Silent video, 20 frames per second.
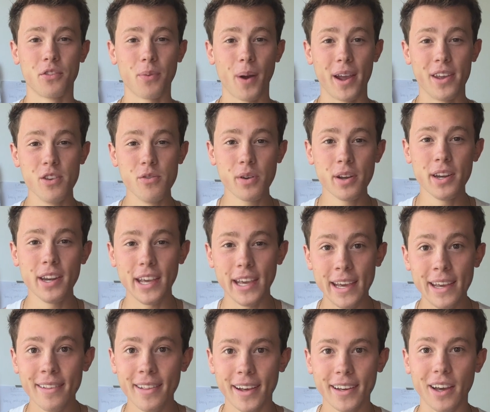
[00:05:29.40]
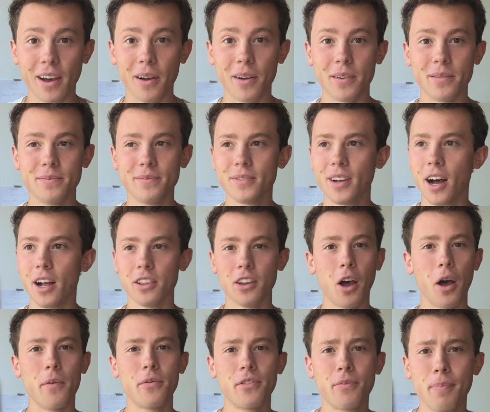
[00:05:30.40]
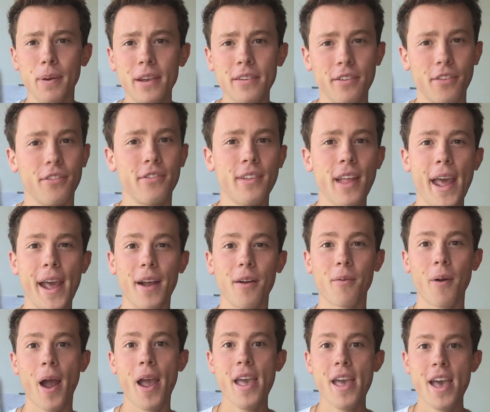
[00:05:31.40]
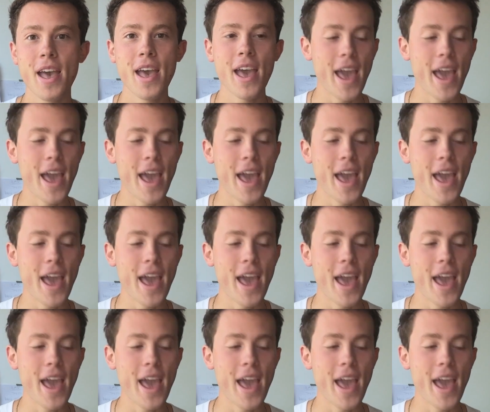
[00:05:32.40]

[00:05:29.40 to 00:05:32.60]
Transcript: this, right? You can eat like a piece of steak, right?